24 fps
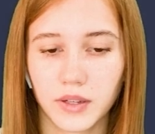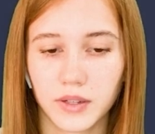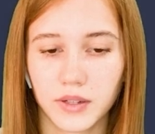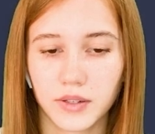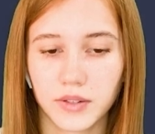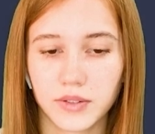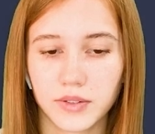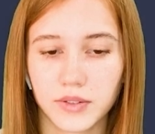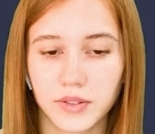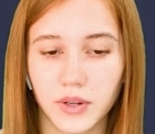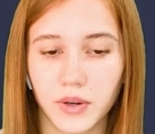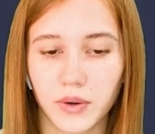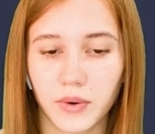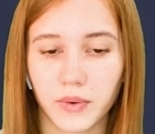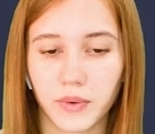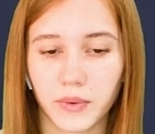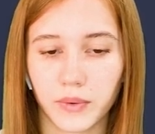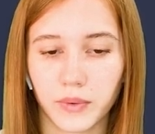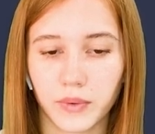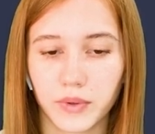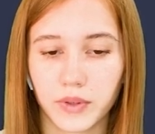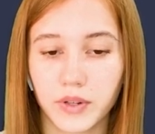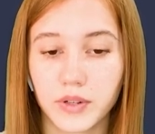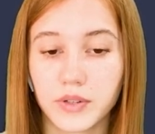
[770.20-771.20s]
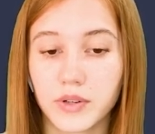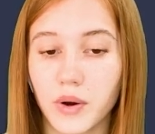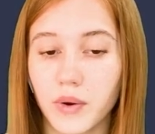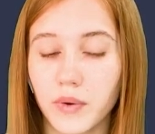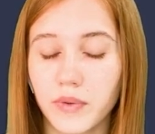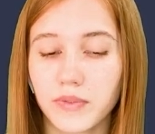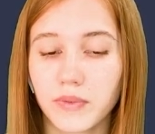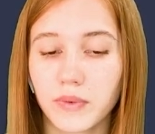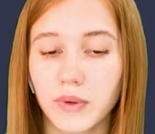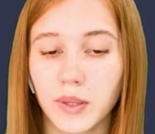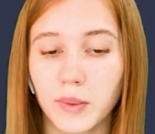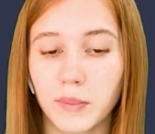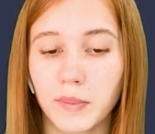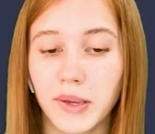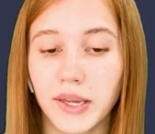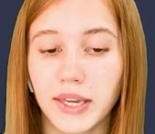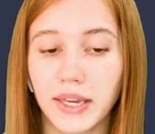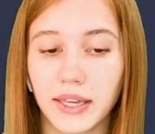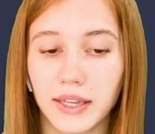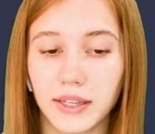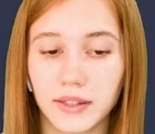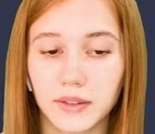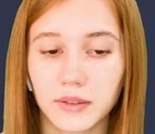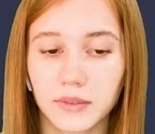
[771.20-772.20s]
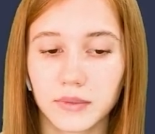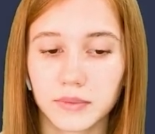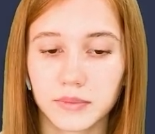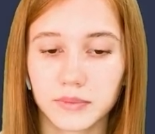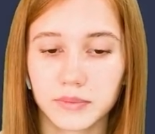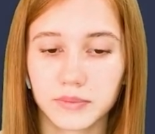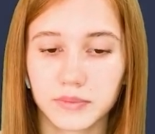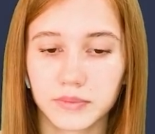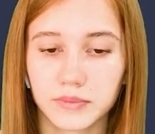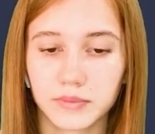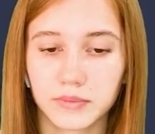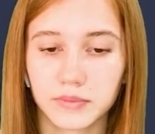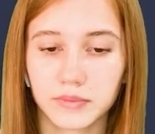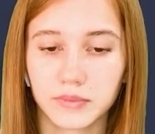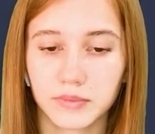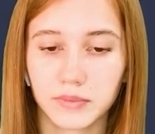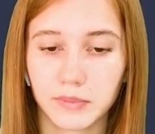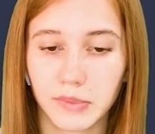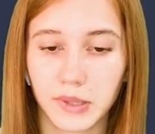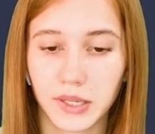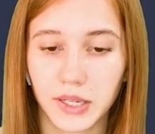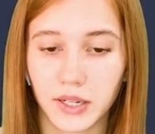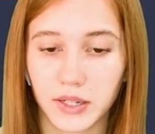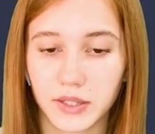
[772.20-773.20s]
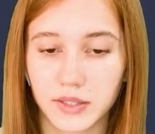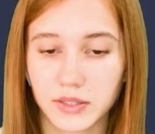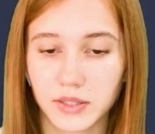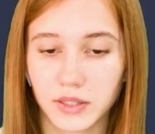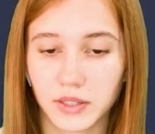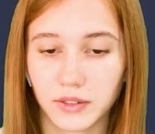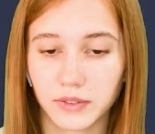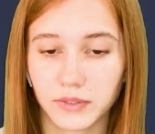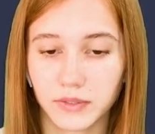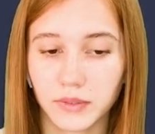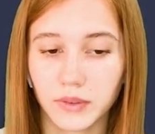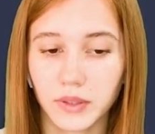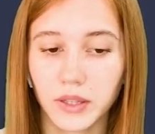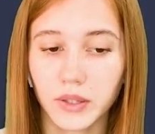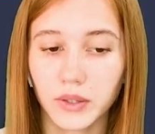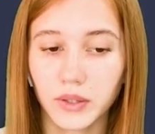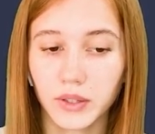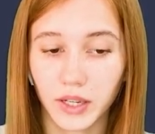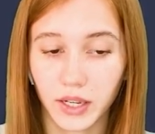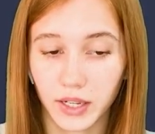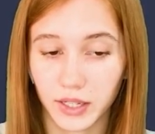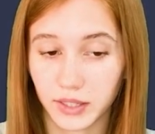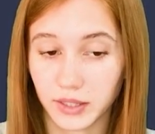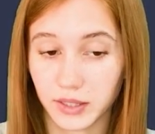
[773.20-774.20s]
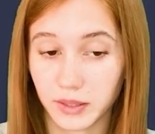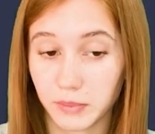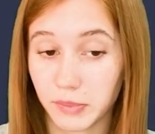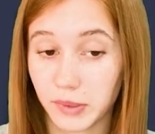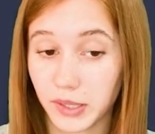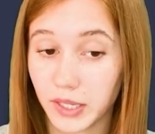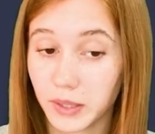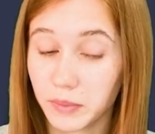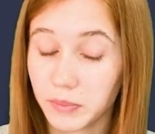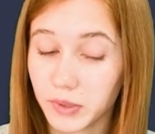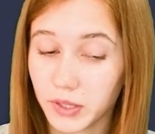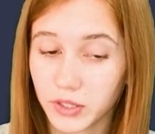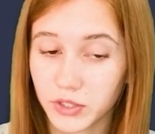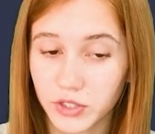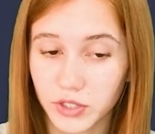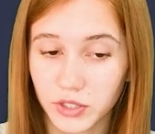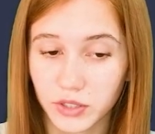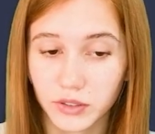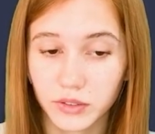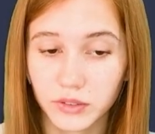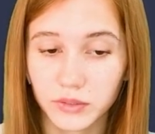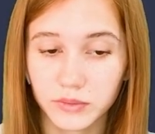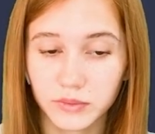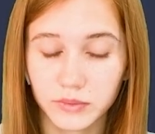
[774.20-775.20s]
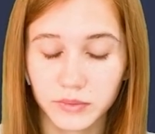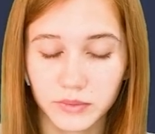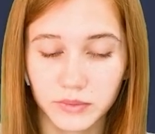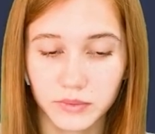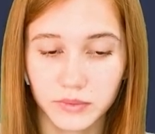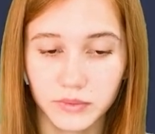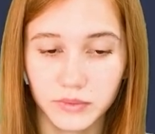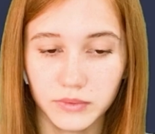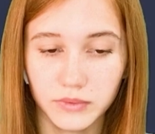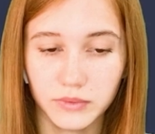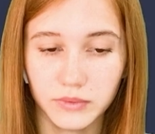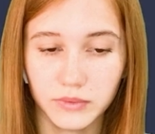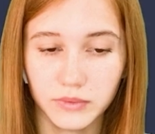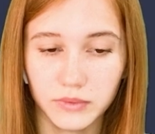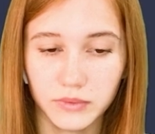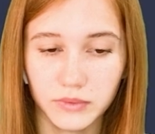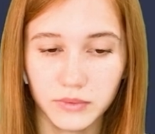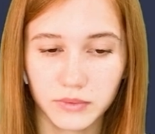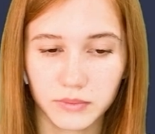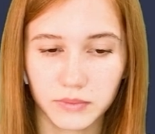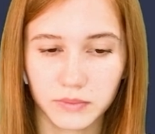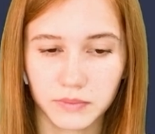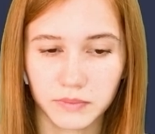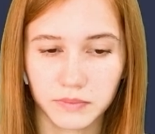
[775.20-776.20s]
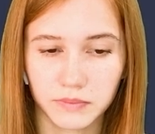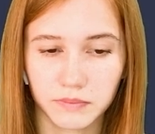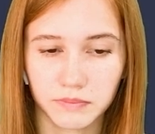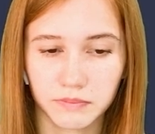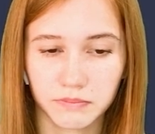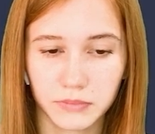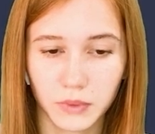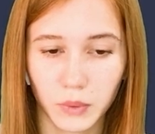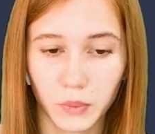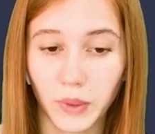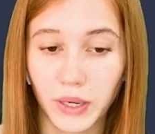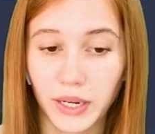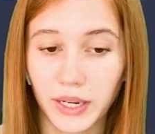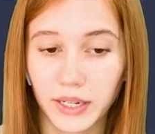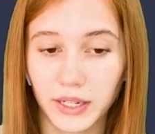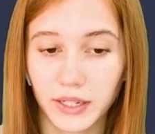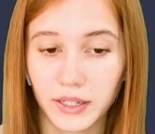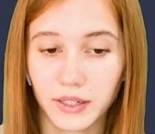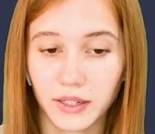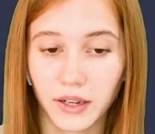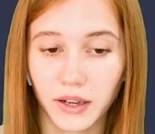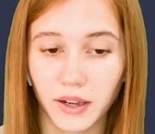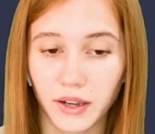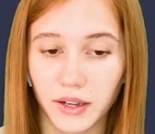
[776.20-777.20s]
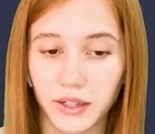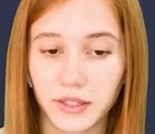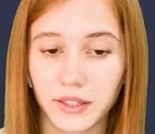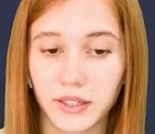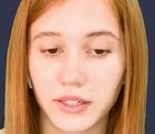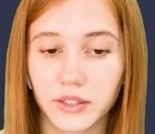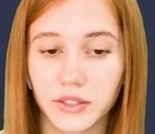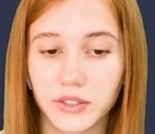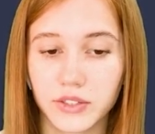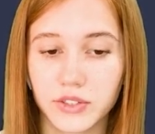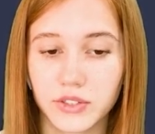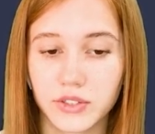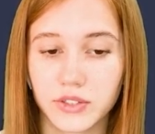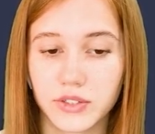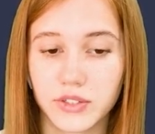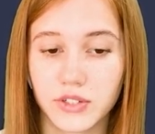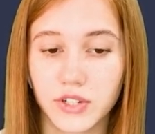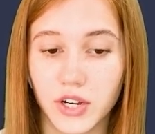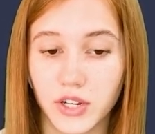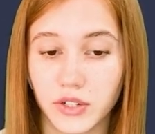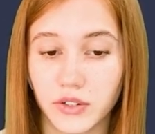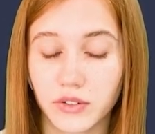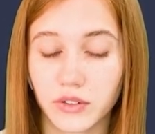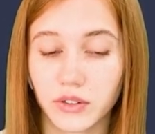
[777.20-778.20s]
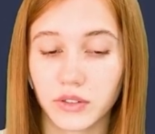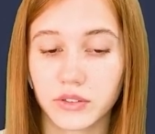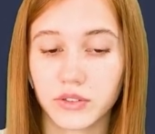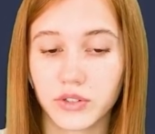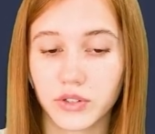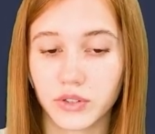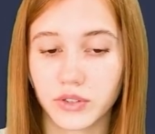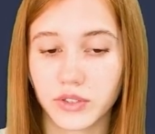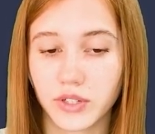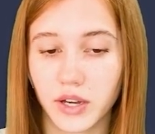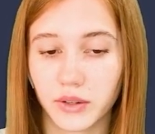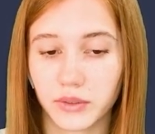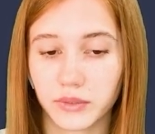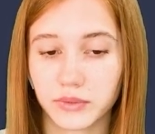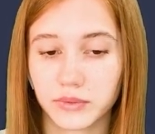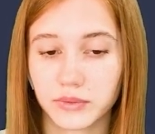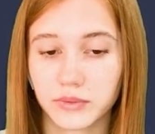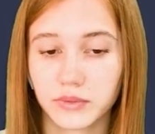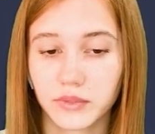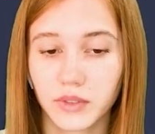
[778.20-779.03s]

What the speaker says: So growth will begin because if we look at the big picture, we had a general drawdown.